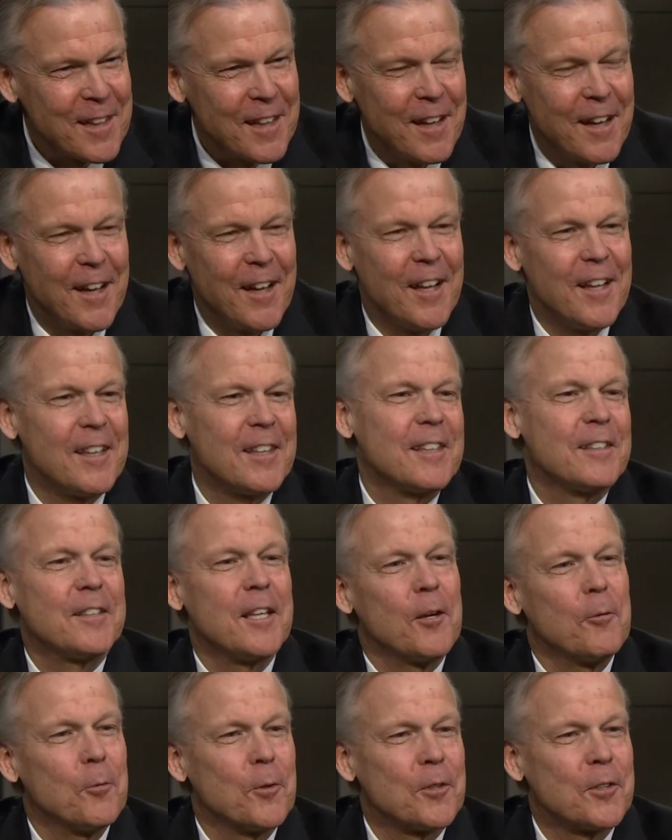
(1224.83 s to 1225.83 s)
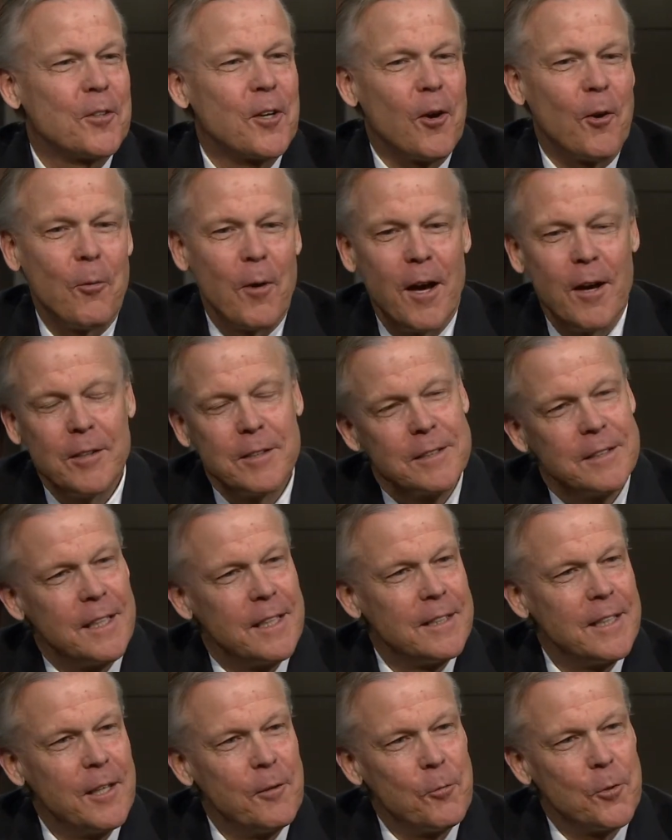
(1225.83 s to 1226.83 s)
Uh, they would go out
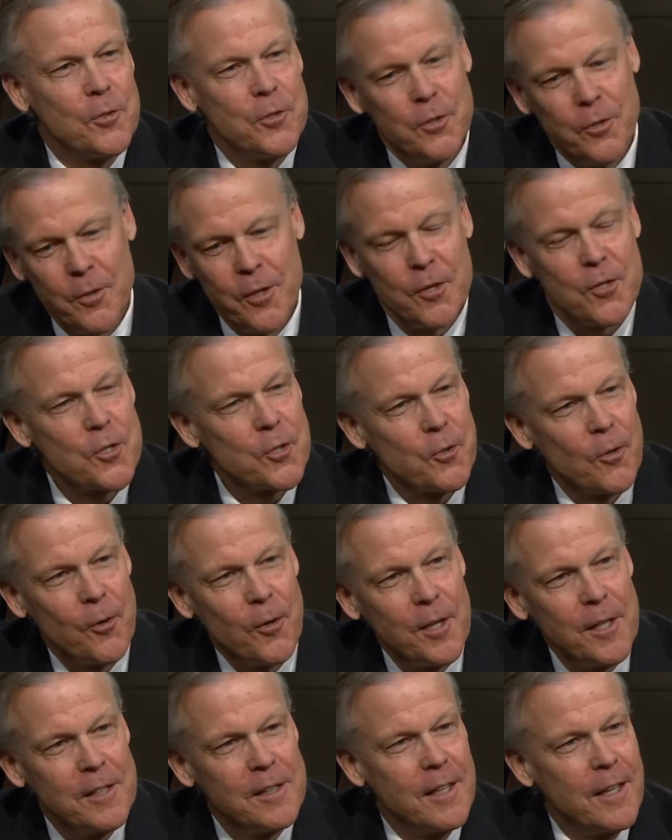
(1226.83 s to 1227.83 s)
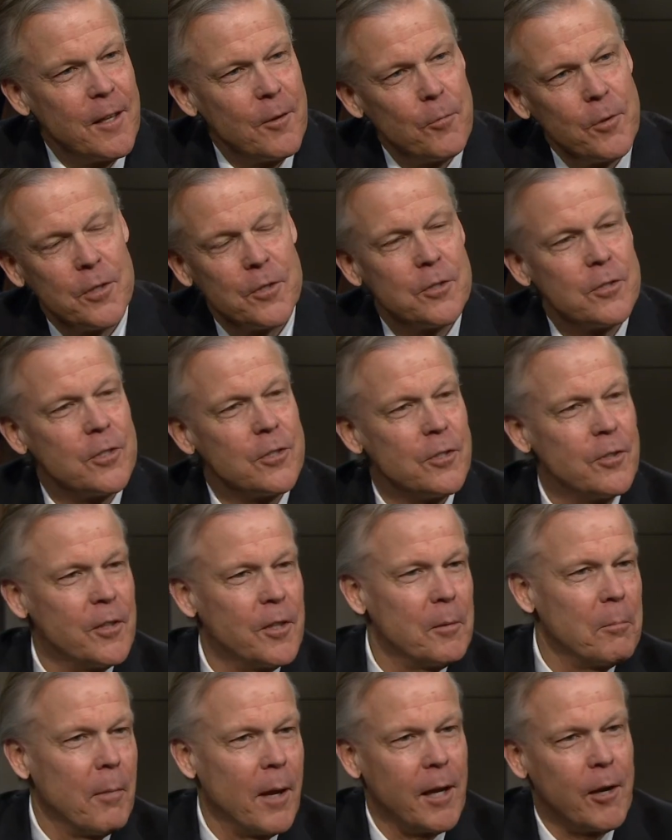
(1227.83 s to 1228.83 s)
and they would do their story and they would shoot
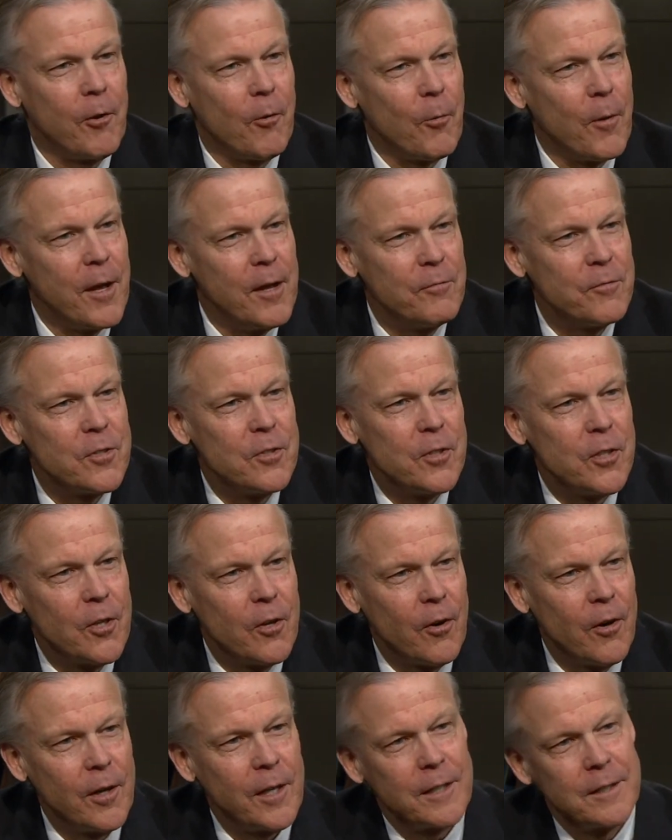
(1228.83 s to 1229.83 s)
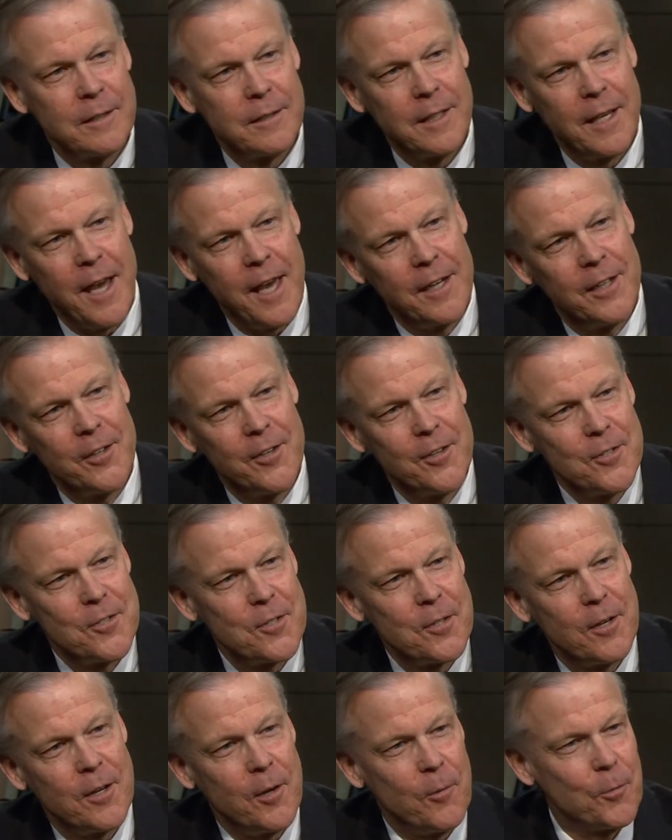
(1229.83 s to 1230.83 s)
it microwave to New York, and the editors
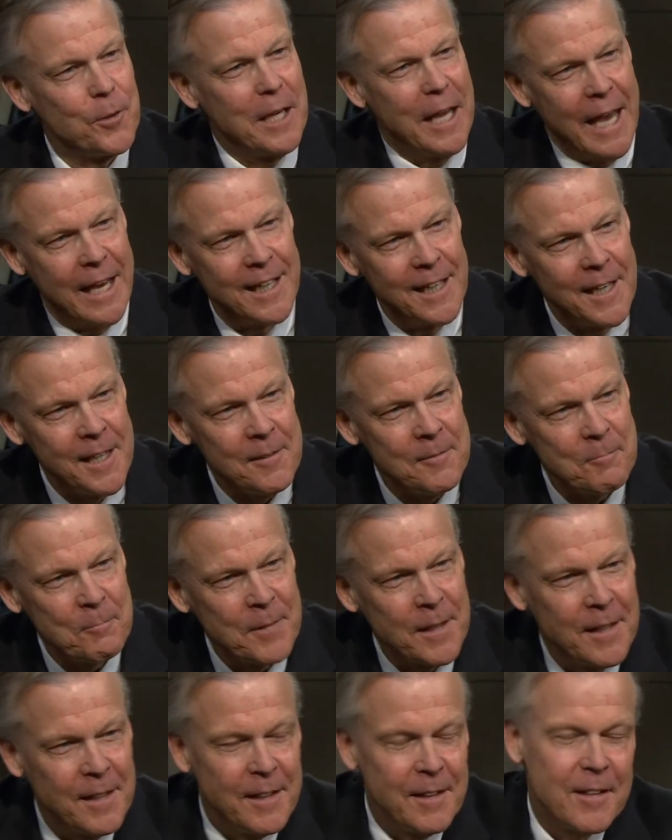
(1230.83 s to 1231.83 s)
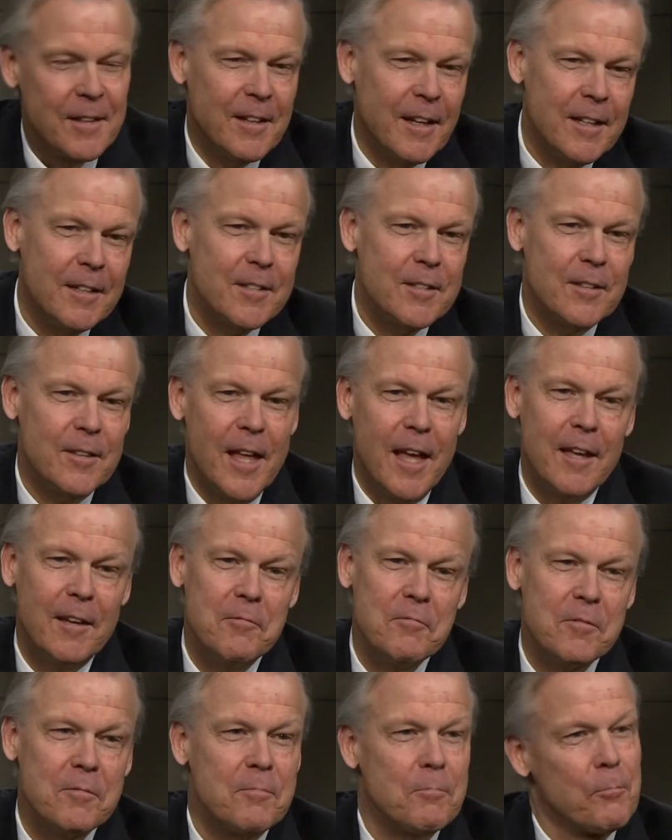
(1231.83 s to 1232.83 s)
there would edit it. Then,
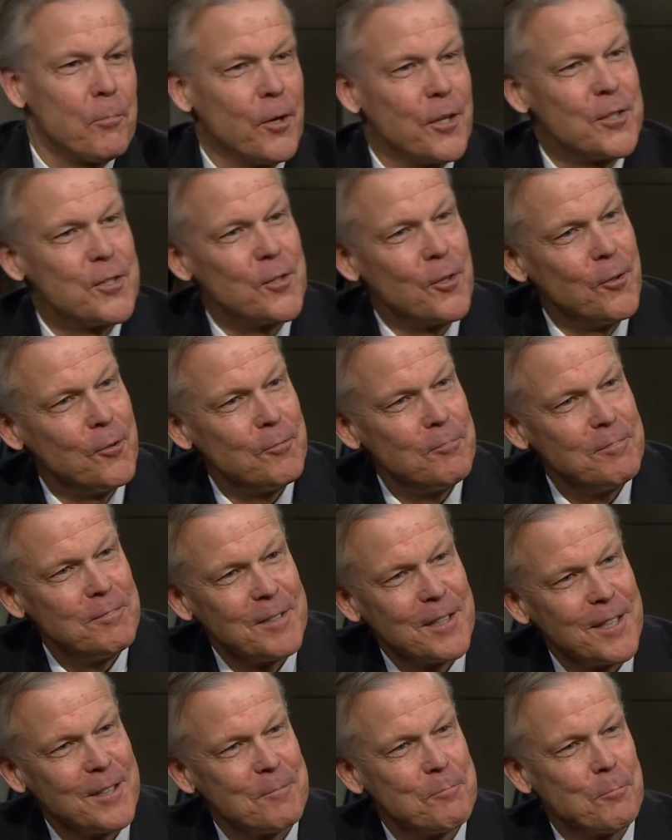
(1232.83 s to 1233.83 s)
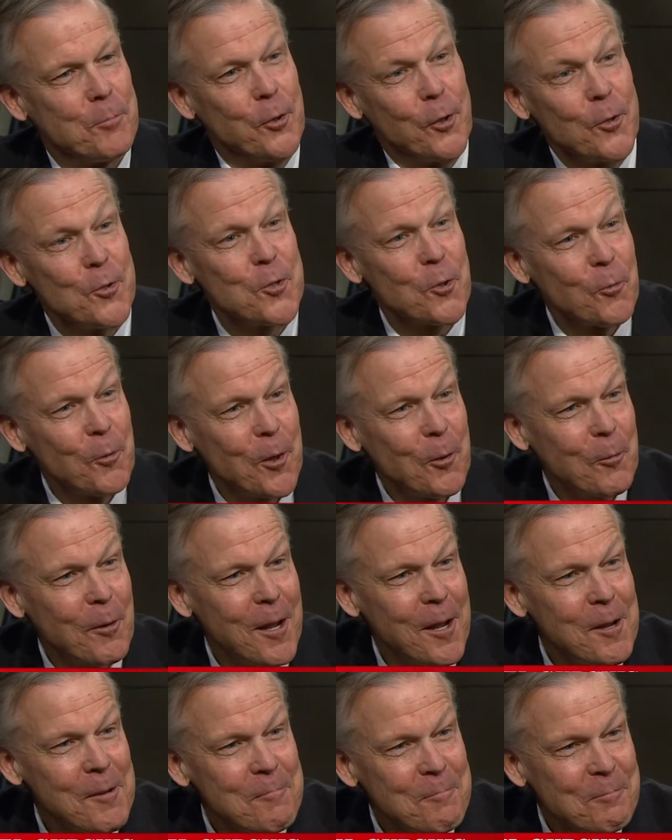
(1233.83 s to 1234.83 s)
then pretty soon, the producer went
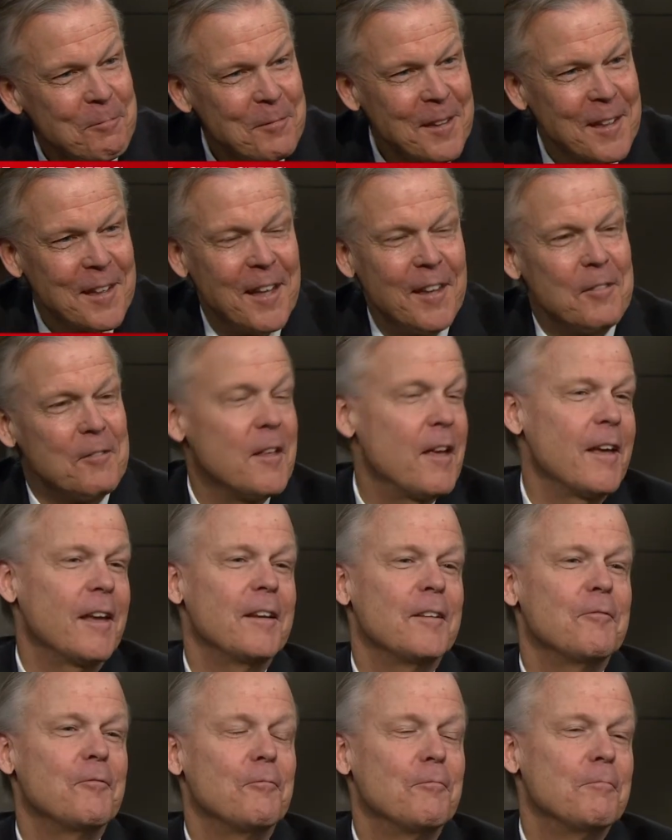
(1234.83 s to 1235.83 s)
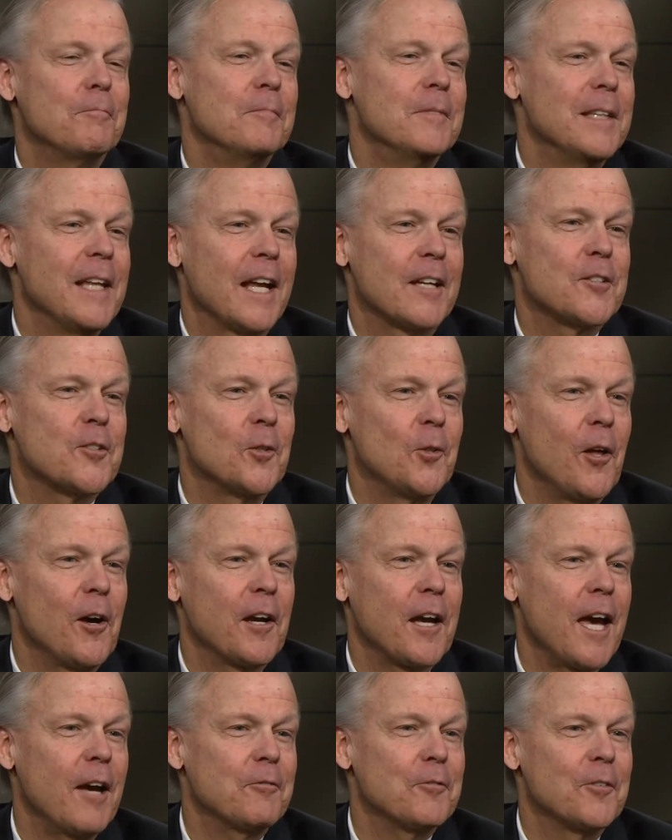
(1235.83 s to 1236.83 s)
away. And then, not so
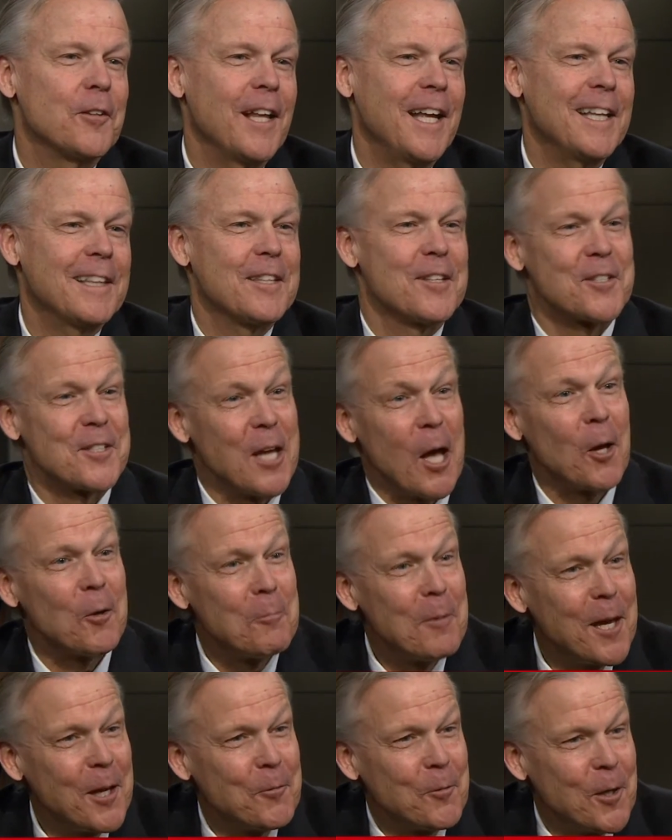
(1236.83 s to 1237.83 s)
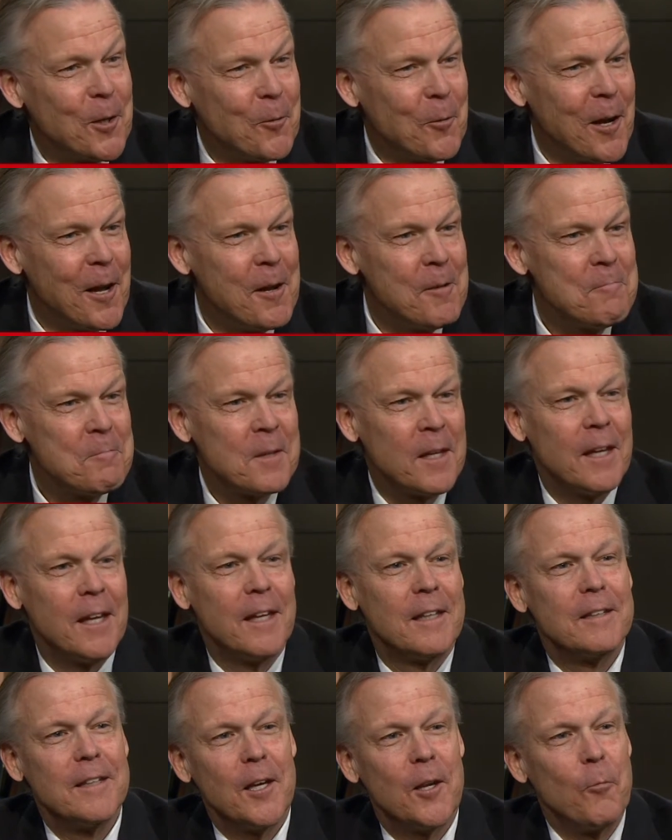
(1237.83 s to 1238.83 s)
long after that, the sound man went away.
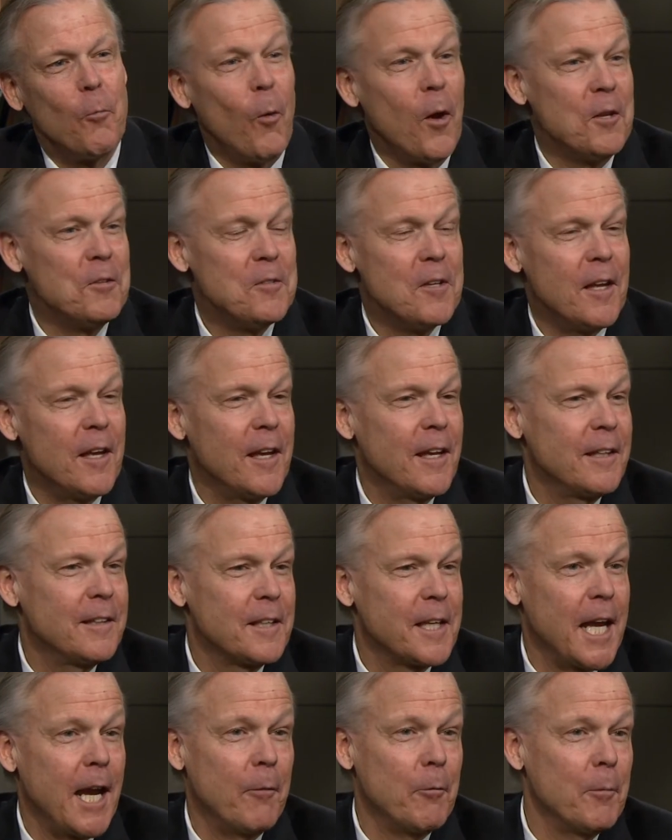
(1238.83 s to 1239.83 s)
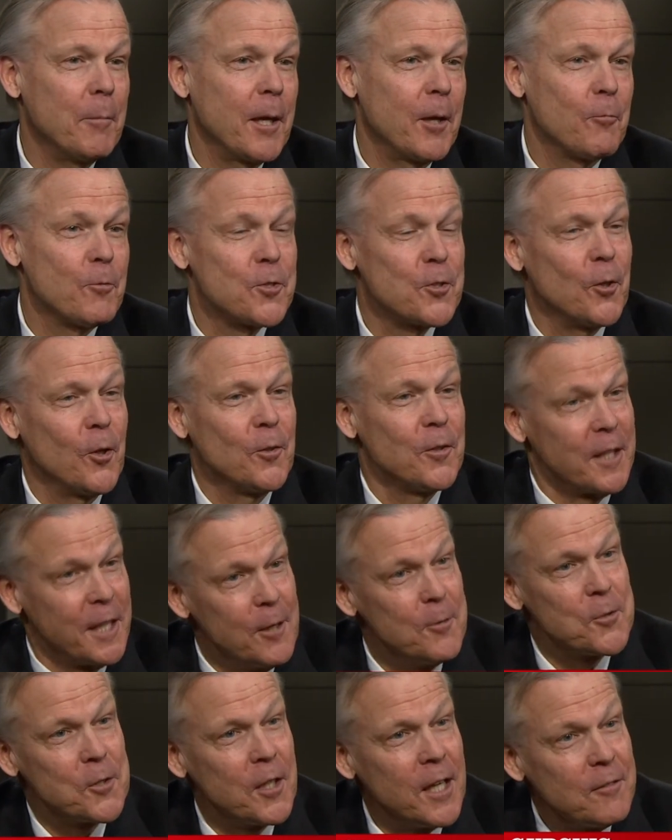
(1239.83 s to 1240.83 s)
And then one day, the cameraman was told that he
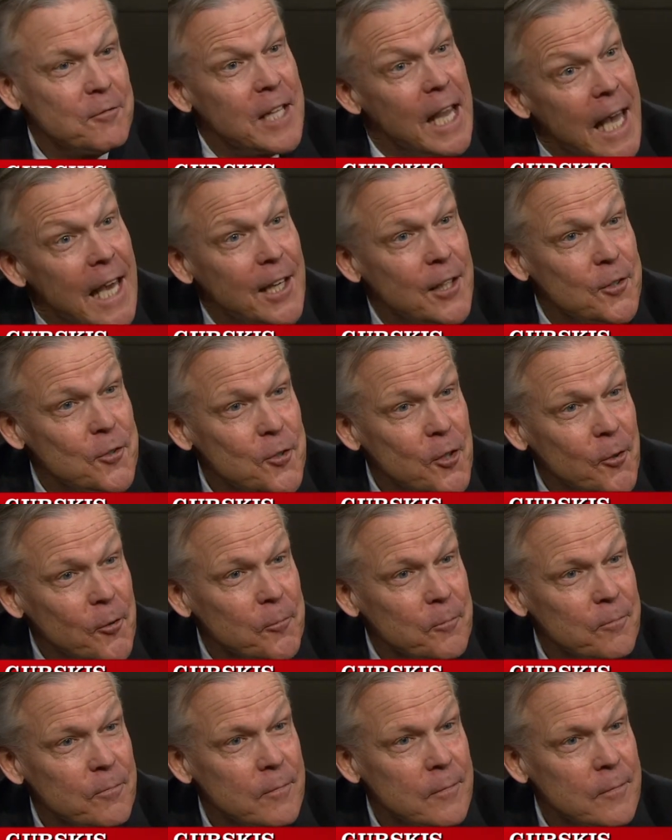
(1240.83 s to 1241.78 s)
was going to have to edit too.